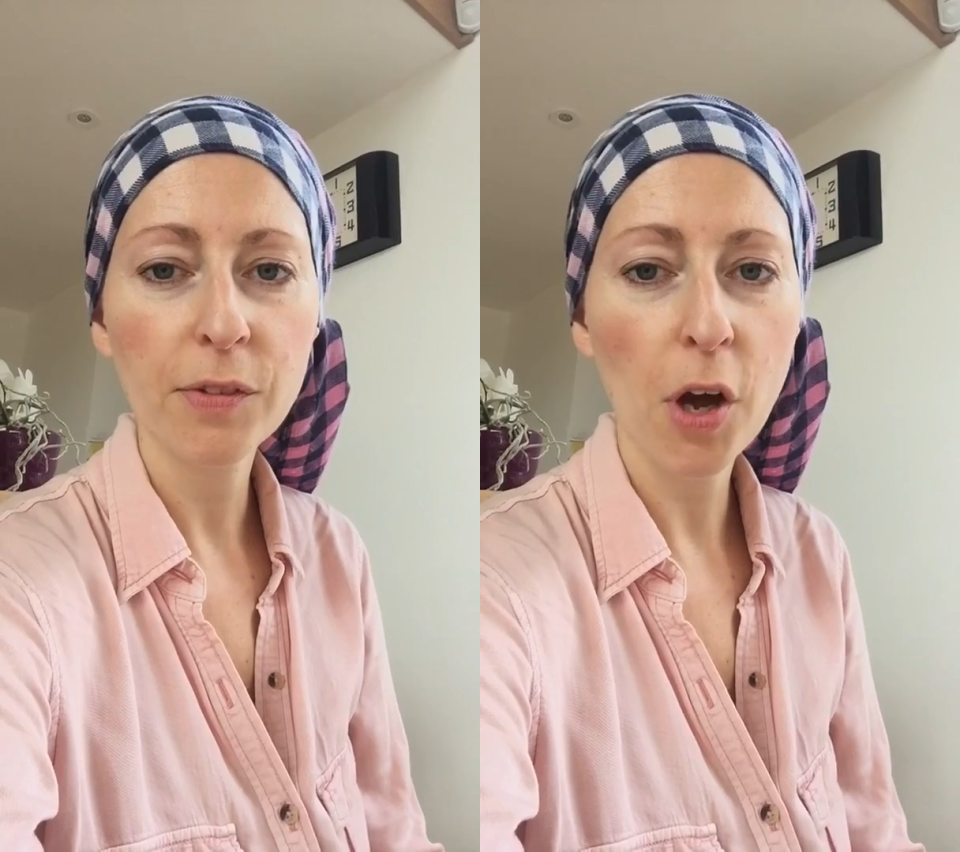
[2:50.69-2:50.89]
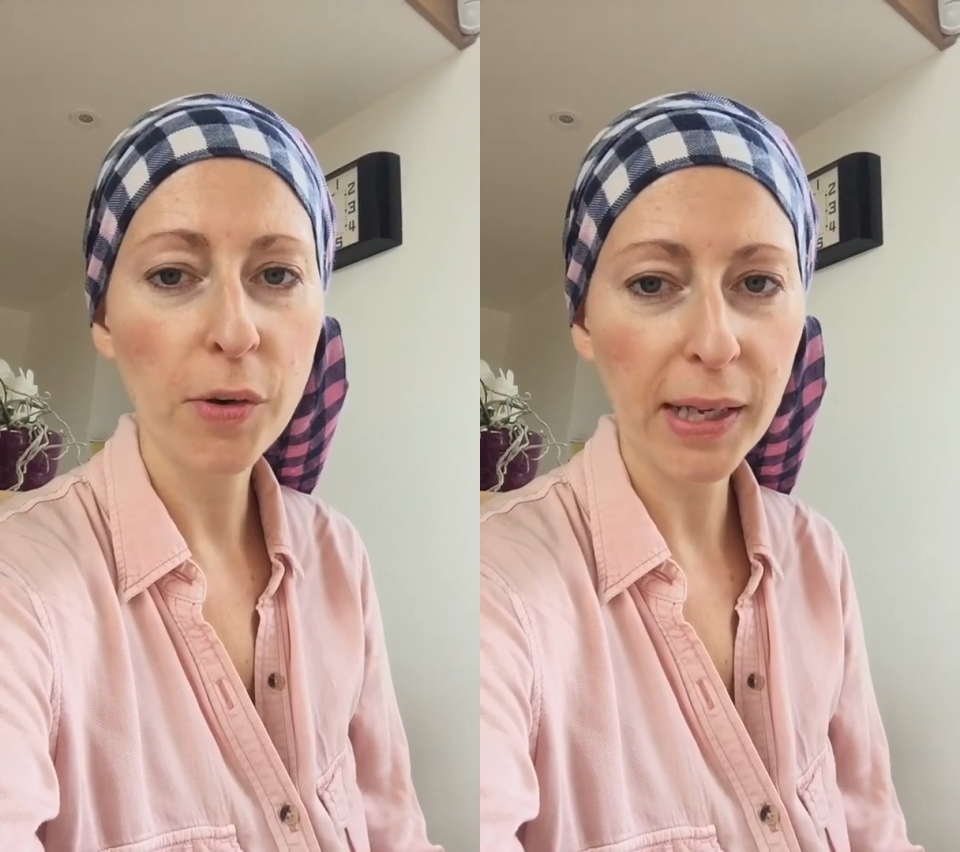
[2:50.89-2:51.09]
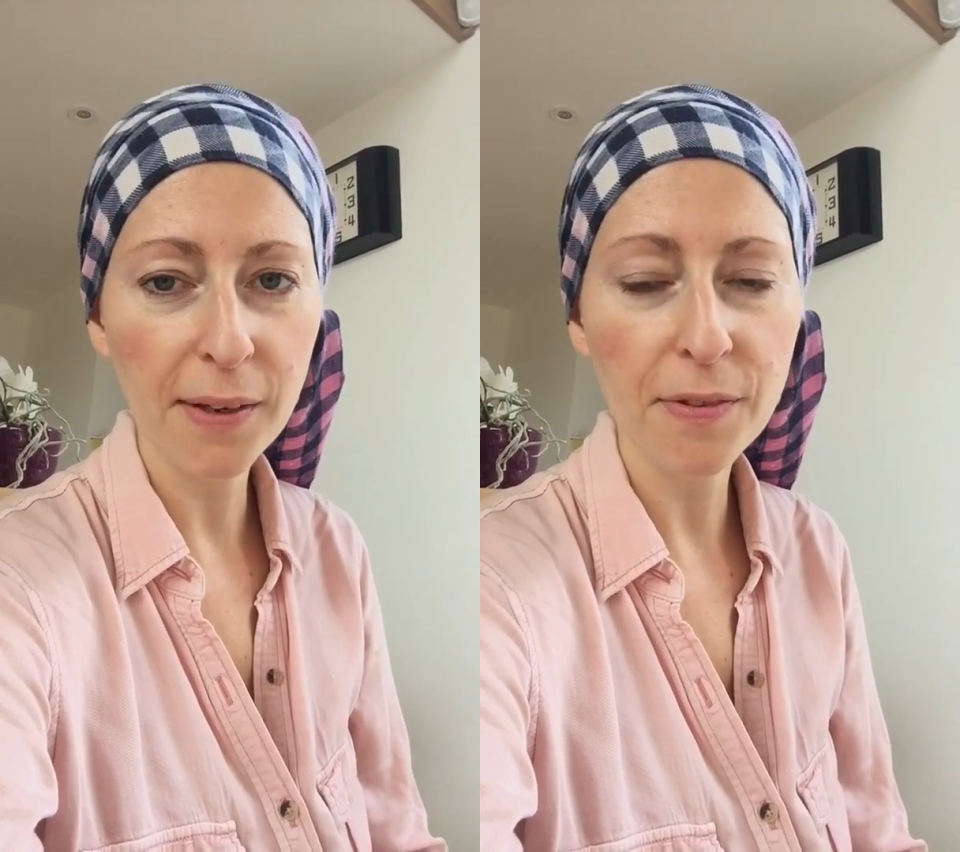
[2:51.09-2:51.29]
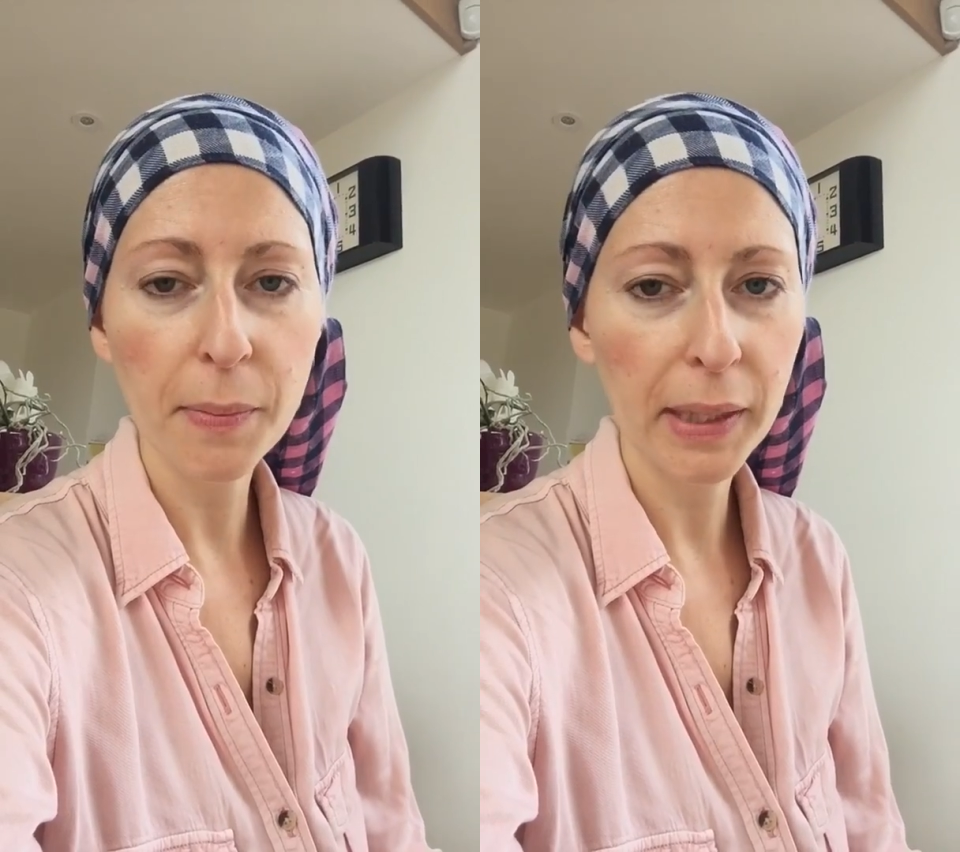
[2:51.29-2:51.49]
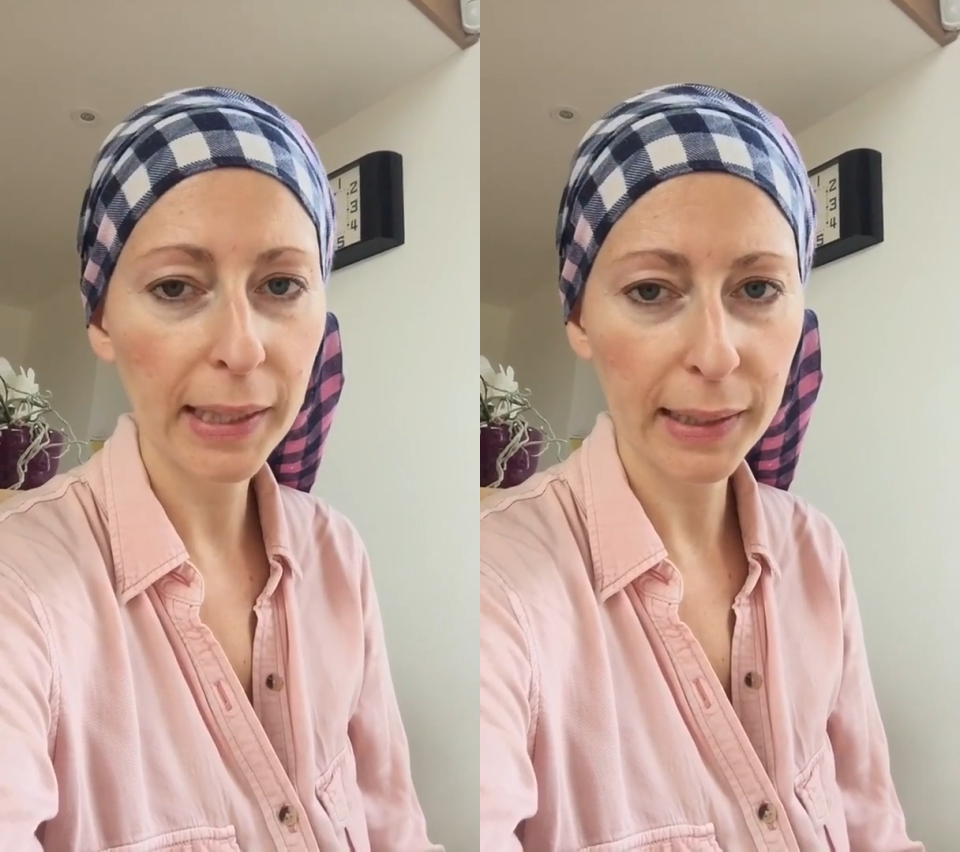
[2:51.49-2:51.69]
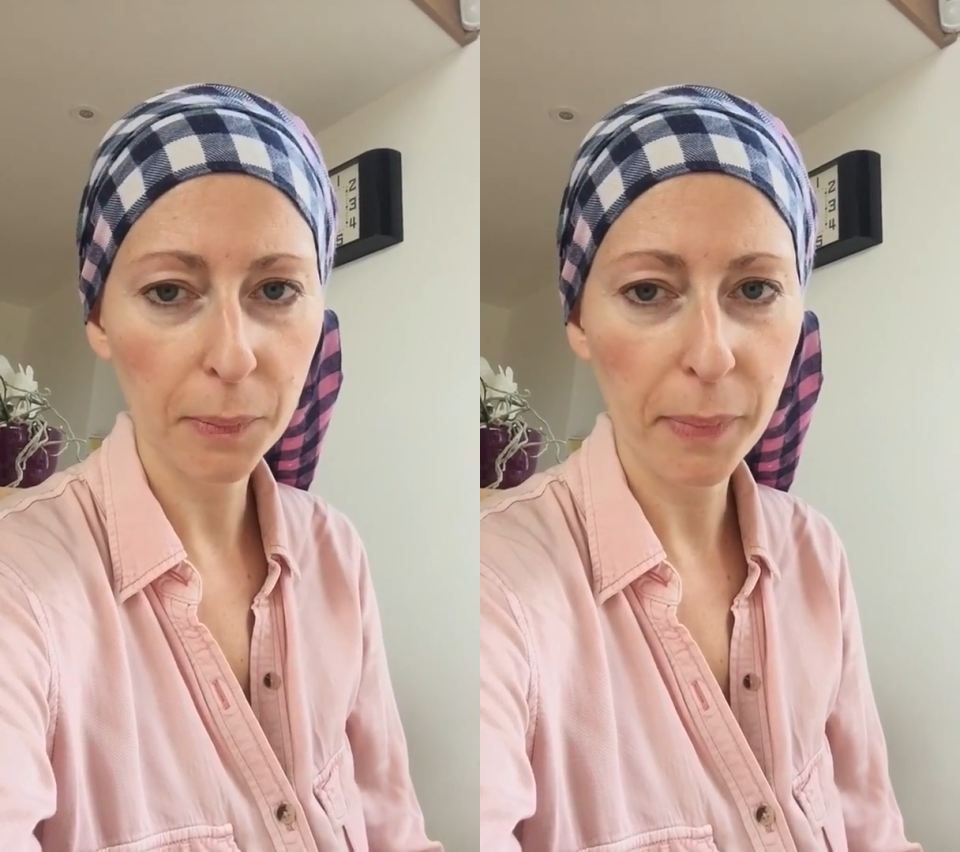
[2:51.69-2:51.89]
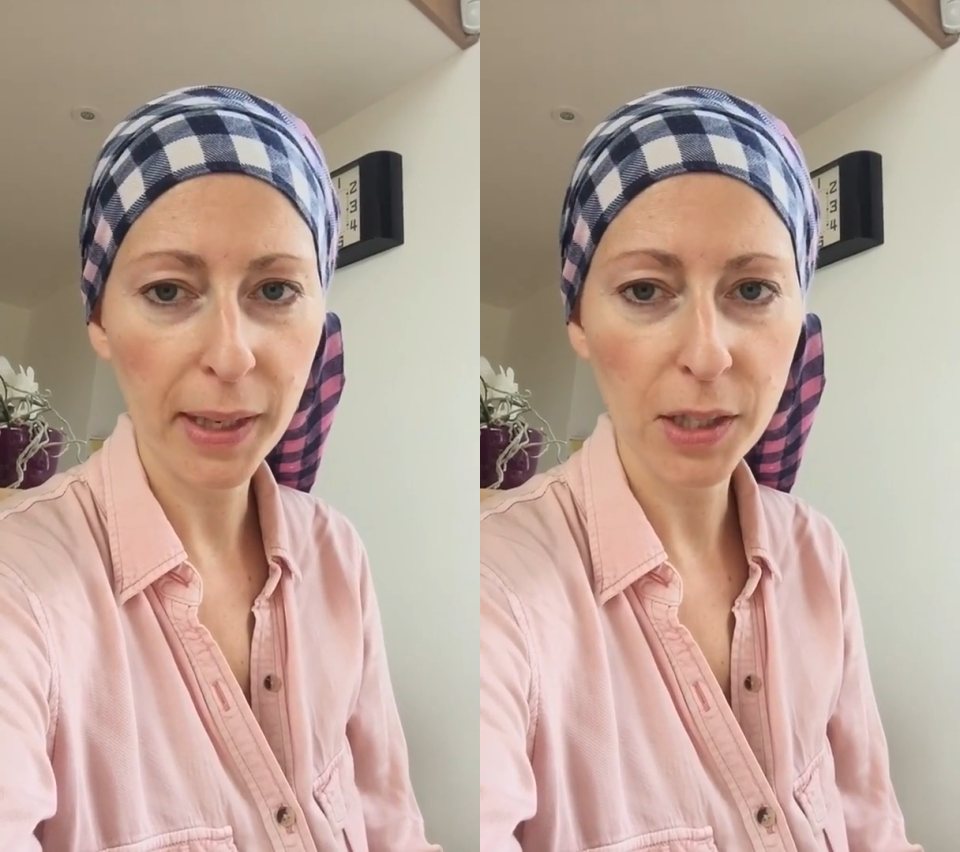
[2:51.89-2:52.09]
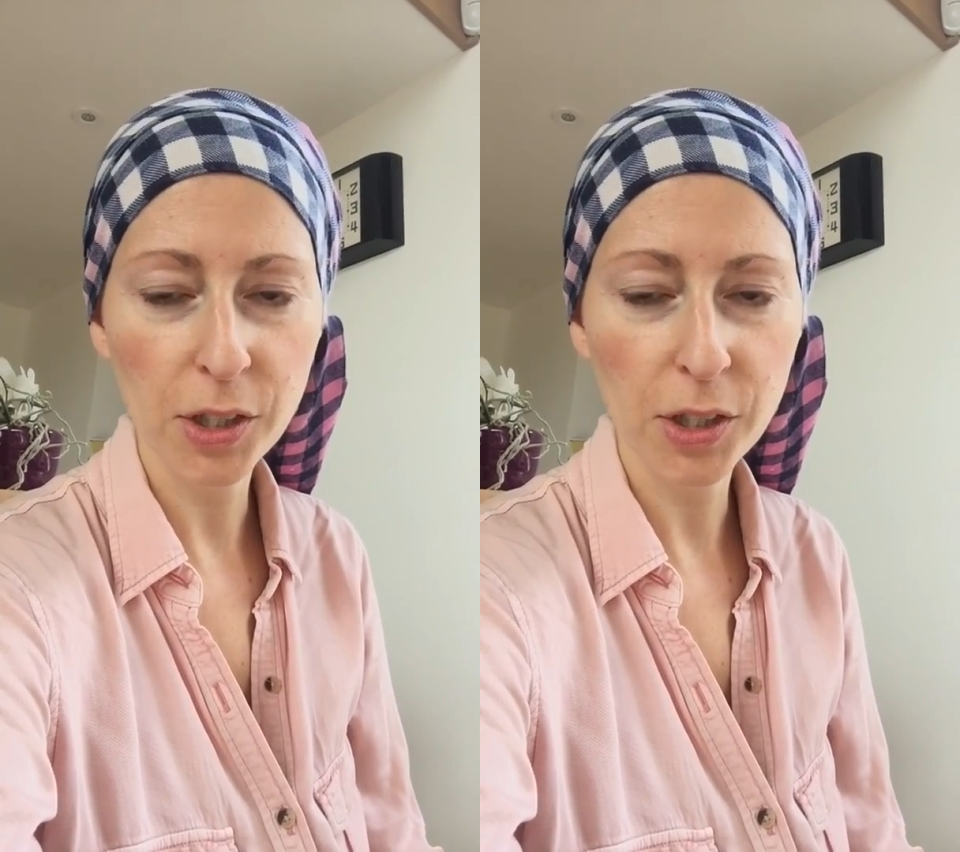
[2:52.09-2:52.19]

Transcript: only give them a little bit